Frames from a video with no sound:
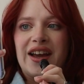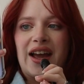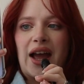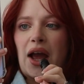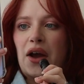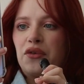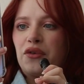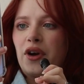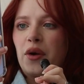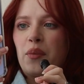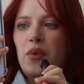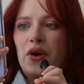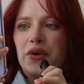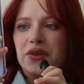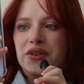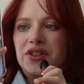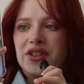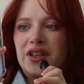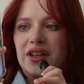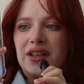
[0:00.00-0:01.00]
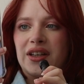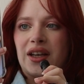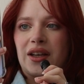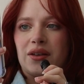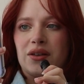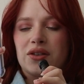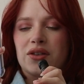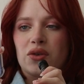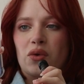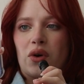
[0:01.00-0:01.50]
Every person in
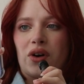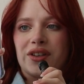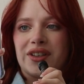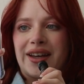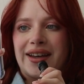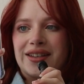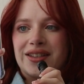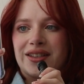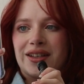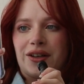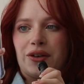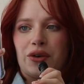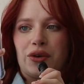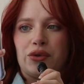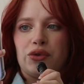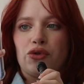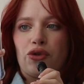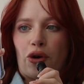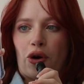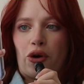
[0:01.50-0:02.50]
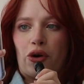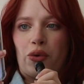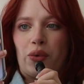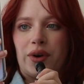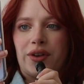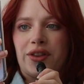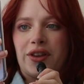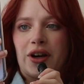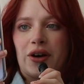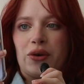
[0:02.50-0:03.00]
the squad has their own row
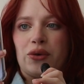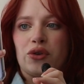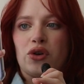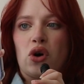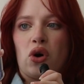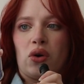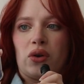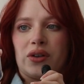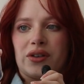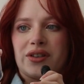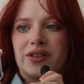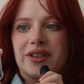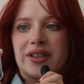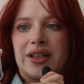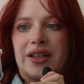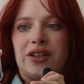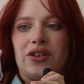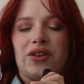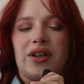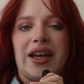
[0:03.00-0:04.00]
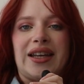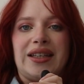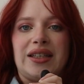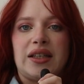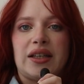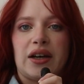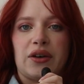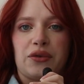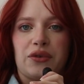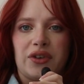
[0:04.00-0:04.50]
with their own colors, and you can
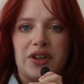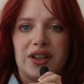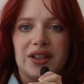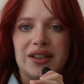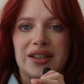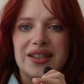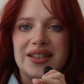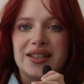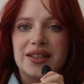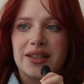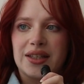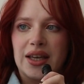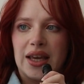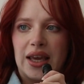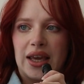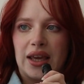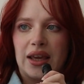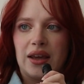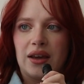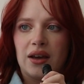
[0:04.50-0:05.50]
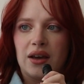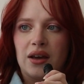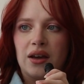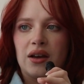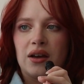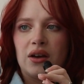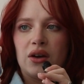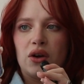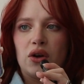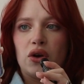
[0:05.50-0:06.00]
definitely see
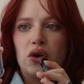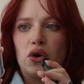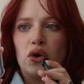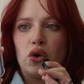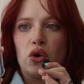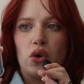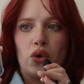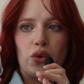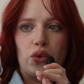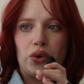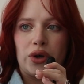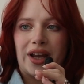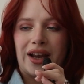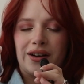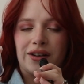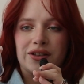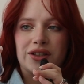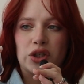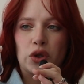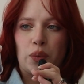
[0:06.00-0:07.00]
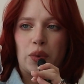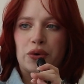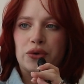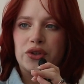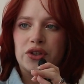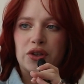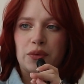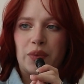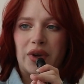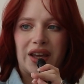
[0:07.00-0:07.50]
who they are
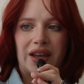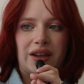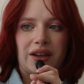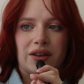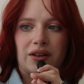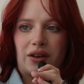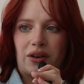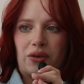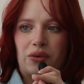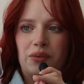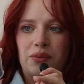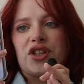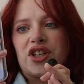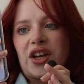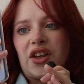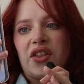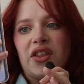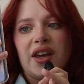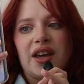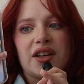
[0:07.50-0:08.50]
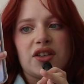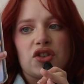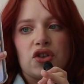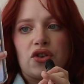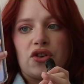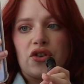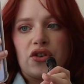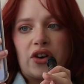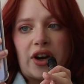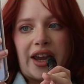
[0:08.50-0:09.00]
supposed to be, you know, which I think is
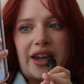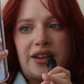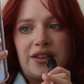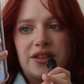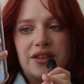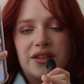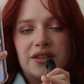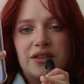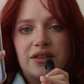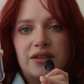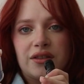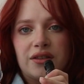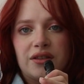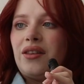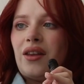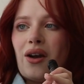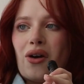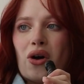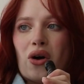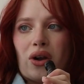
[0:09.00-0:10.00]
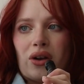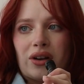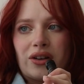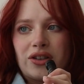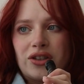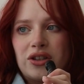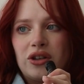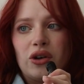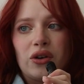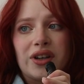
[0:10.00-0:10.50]
great. The
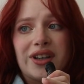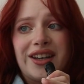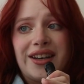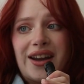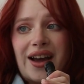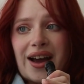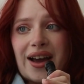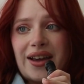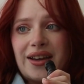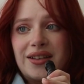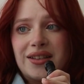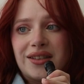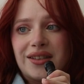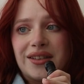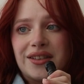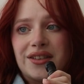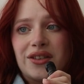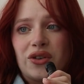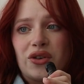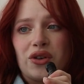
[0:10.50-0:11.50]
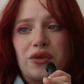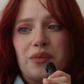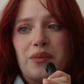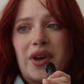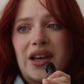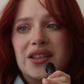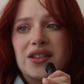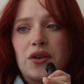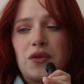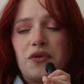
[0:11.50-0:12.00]
colors look nice. There's a good
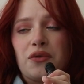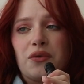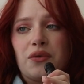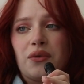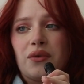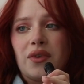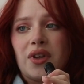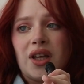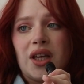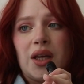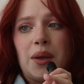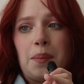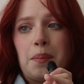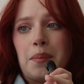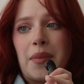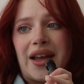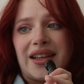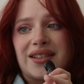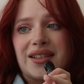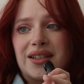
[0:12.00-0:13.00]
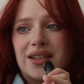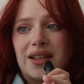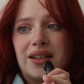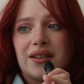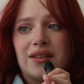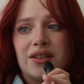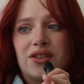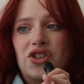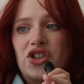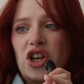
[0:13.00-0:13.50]
mix of mattes
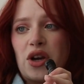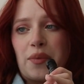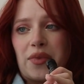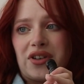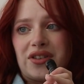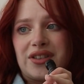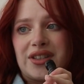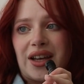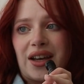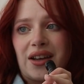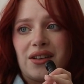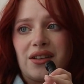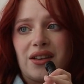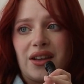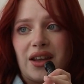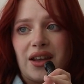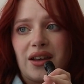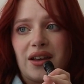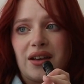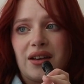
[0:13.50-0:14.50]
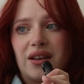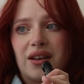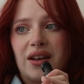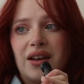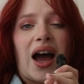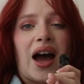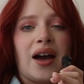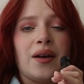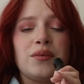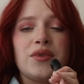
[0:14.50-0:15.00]
and shimmers, I think.
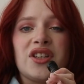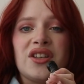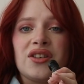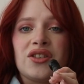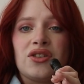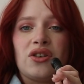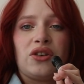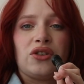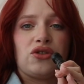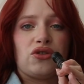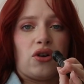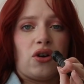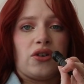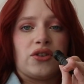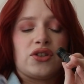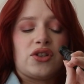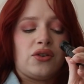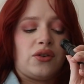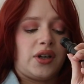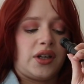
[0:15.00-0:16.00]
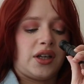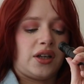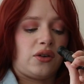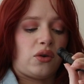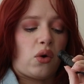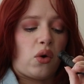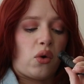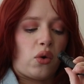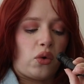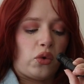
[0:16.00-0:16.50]
I'm just not drawn to it at
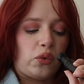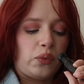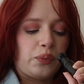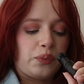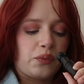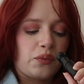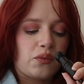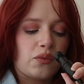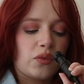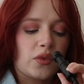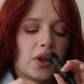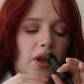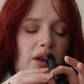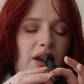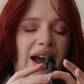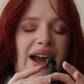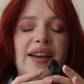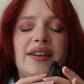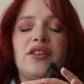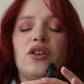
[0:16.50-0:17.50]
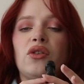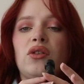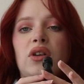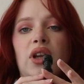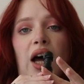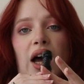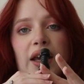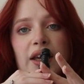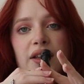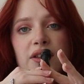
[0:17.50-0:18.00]
all. I do
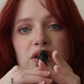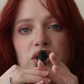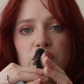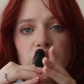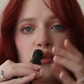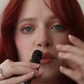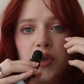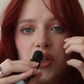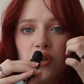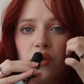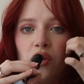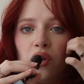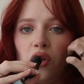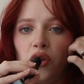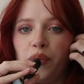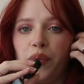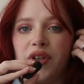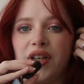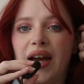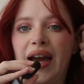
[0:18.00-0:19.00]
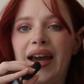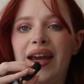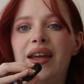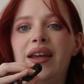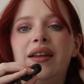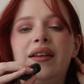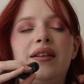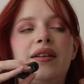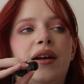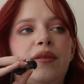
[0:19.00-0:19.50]
like Scooby-Doo a lot, but
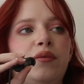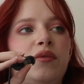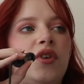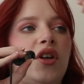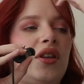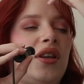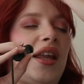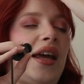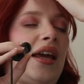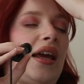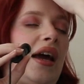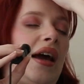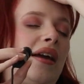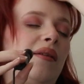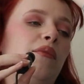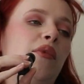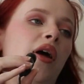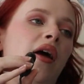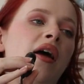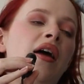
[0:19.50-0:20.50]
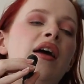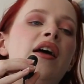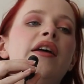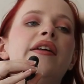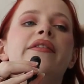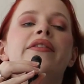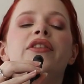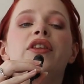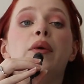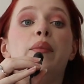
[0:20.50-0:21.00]
I'm not like
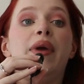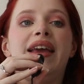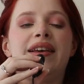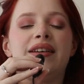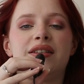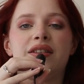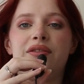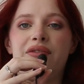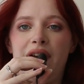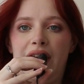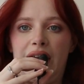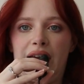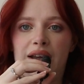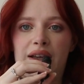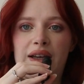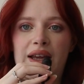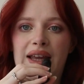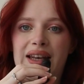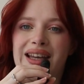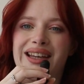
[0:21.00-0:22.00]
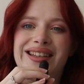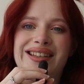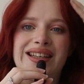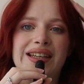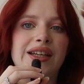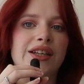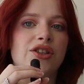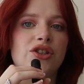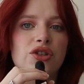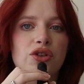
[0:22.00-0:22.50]
the biggest fan and I
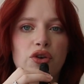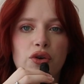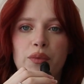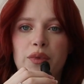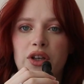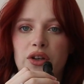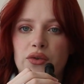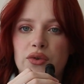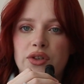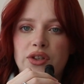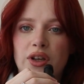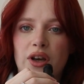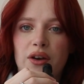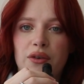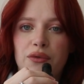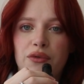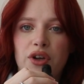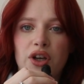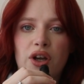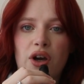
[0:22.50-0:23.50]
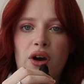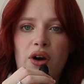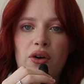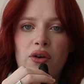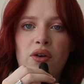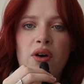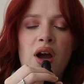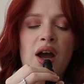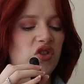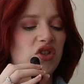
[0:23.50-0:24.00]
need Scooby-Doo stuff, you
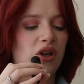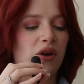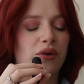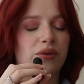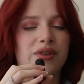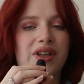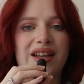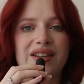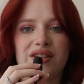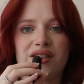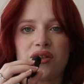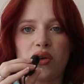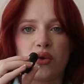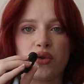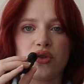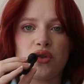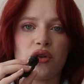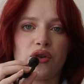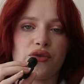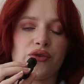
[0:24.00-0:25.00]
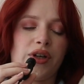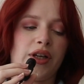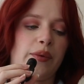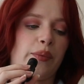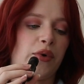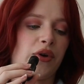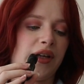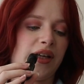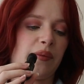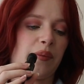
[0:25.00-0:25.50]
know? So that's also not really
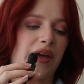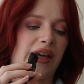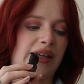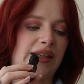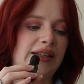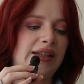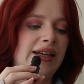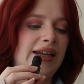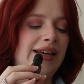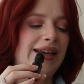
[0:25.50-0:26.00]
pulling me in.